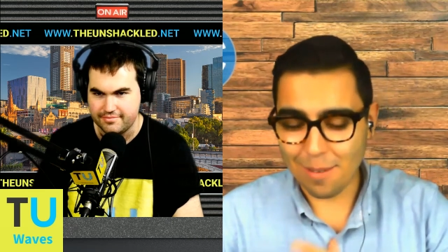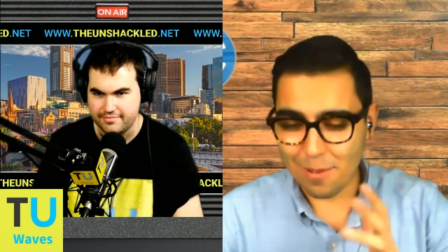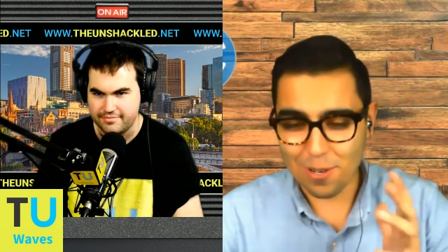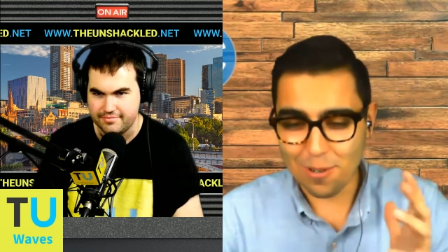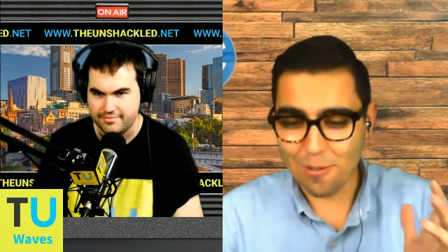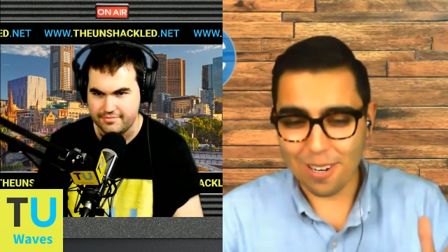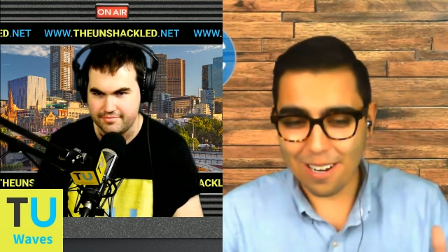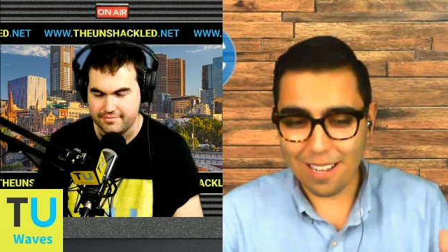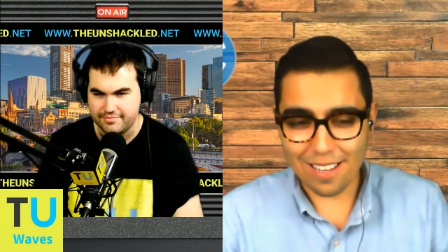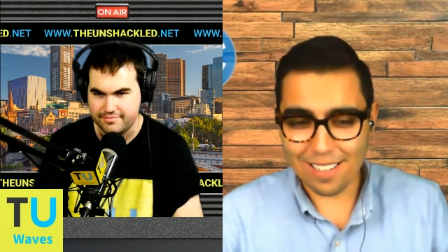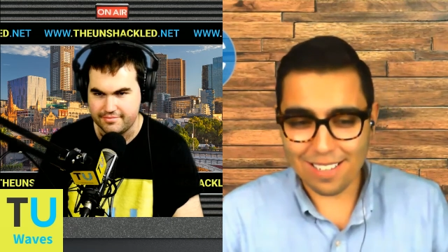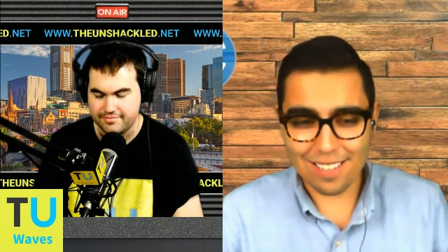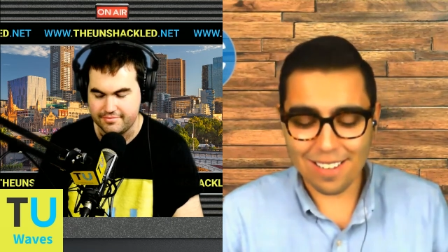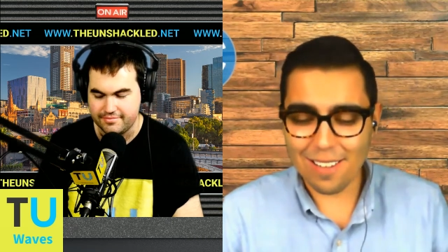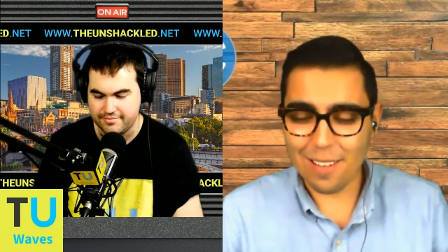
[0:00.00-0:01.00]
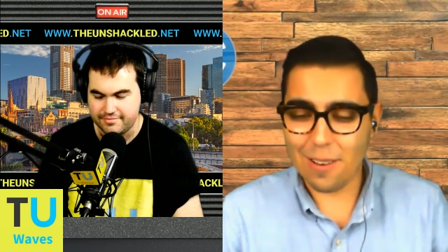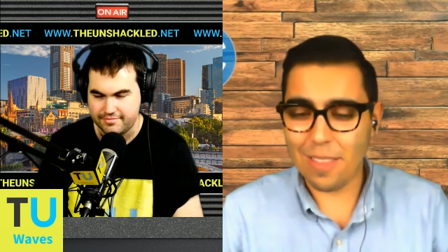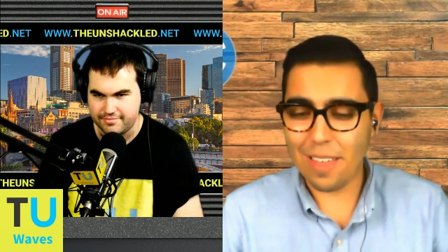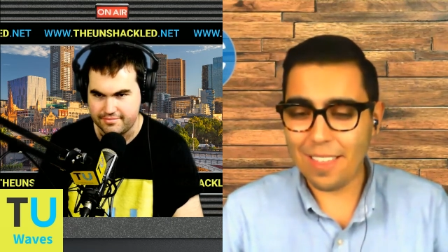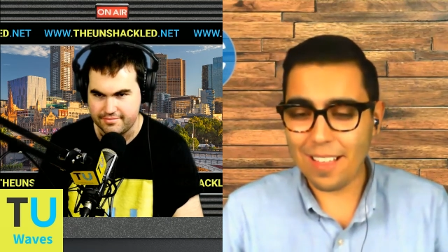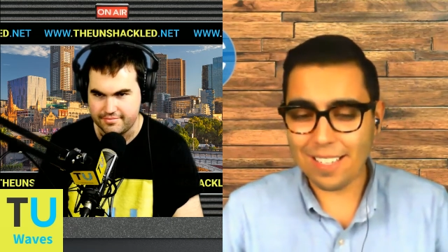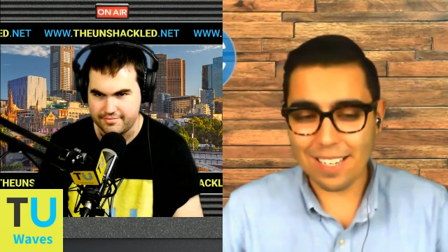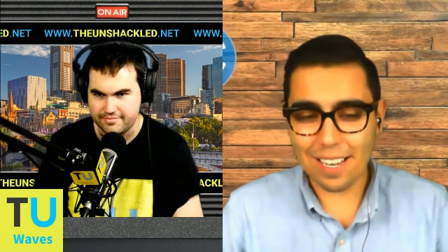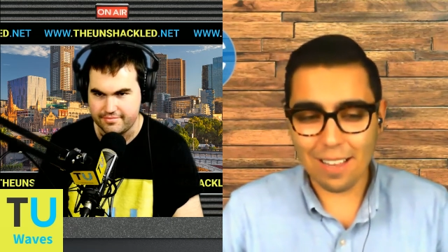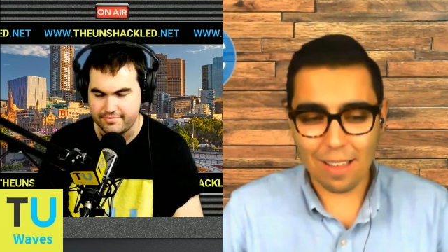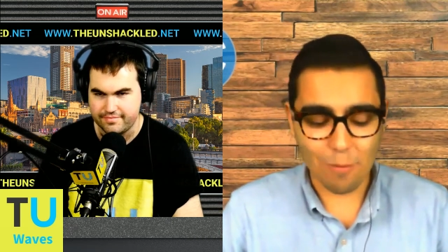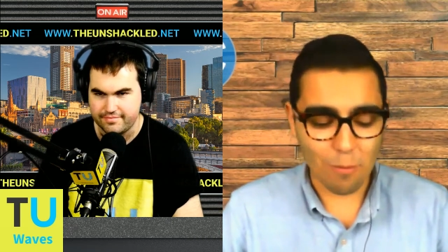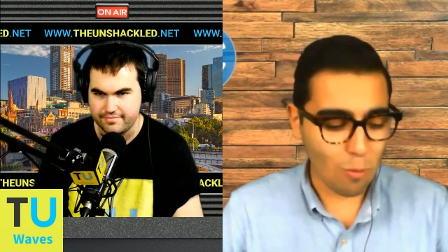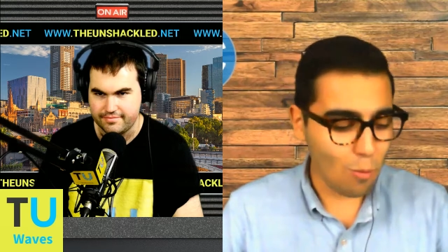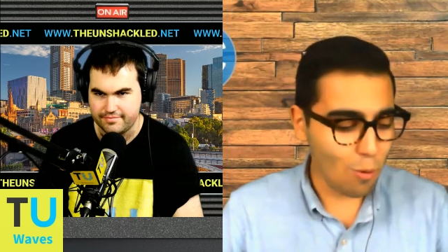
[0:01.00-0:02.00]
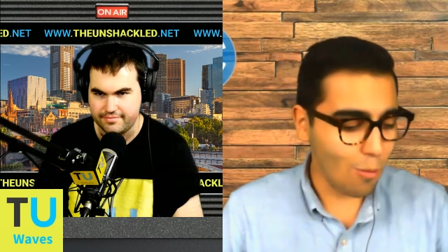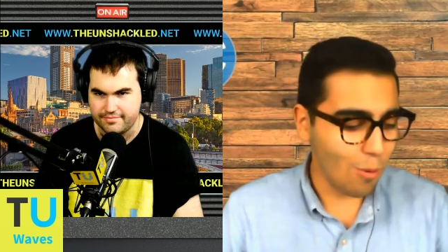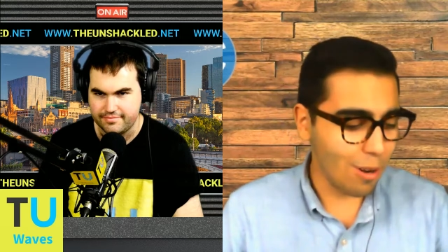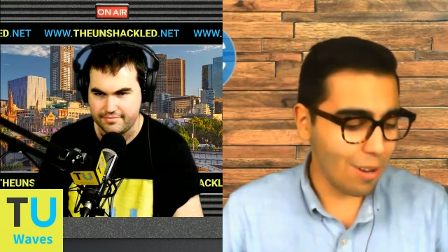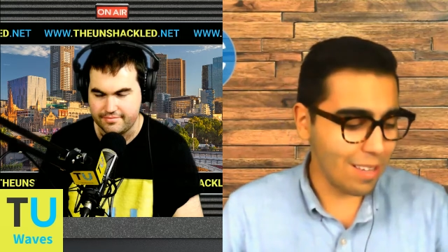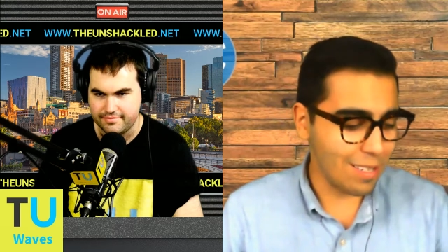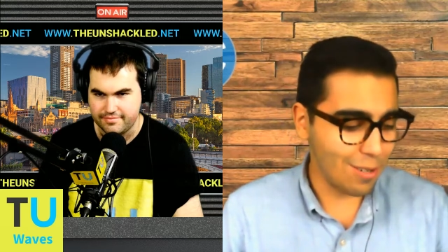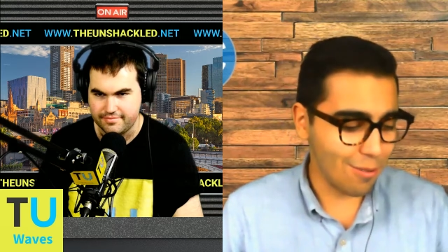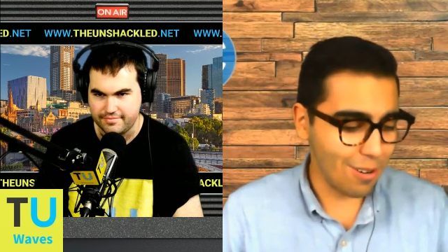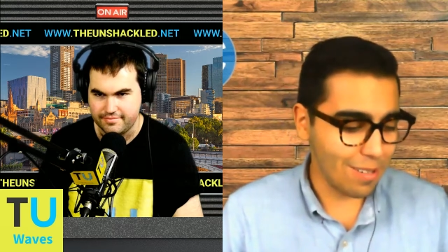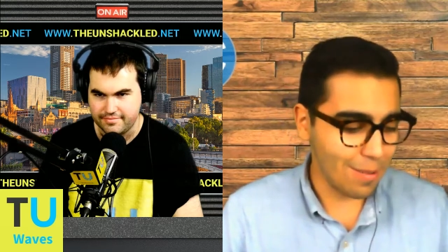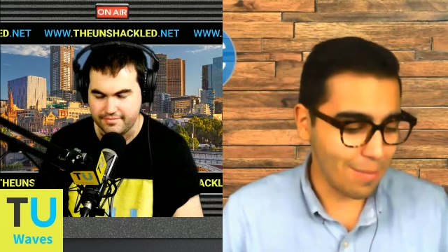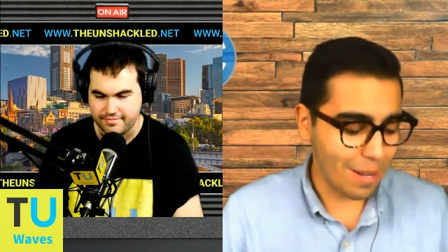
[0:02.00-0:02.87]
Speaker 1: It's that, that's kind of like one of these stories about